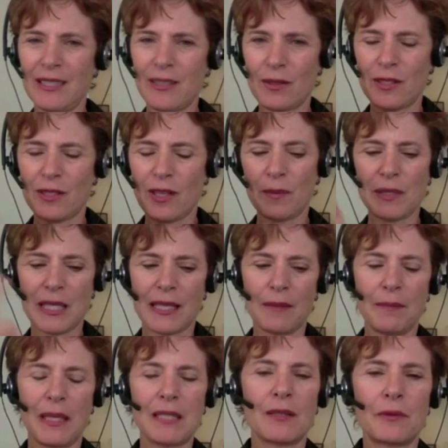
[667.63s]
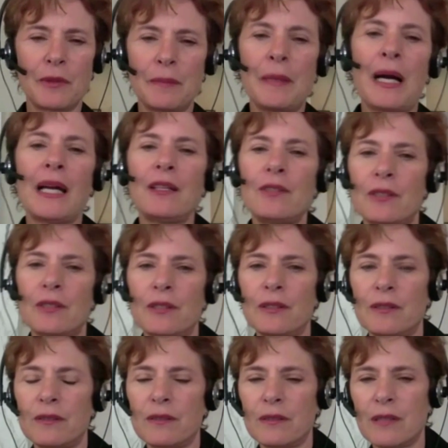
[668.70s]
So it's almost like a mental
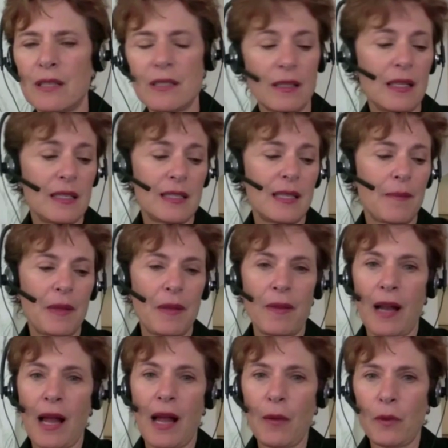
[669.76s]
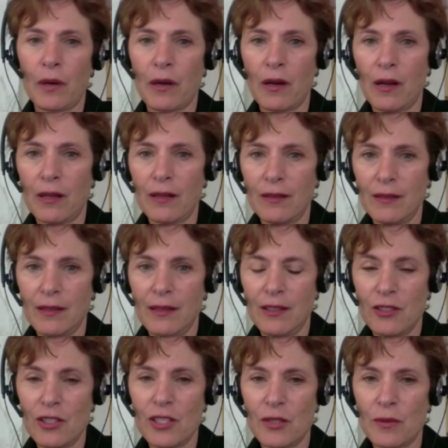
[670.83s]
reminder is something that I work on.
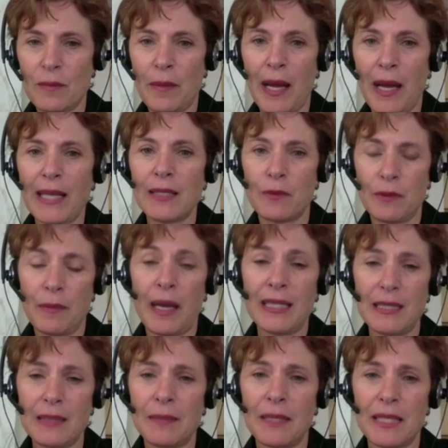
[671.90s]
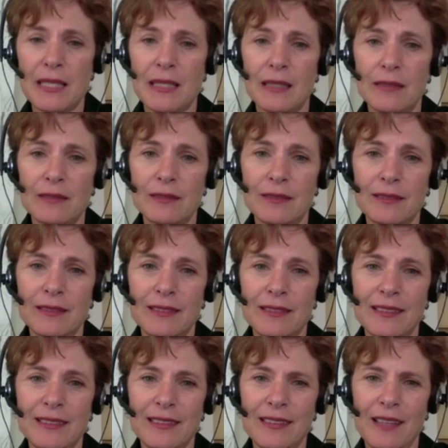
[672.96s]
Yeah. It's just reminding myself.
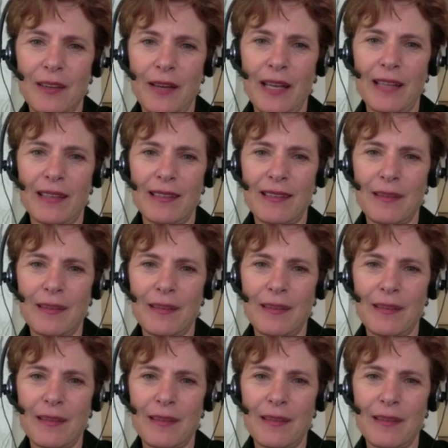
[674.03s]
All right.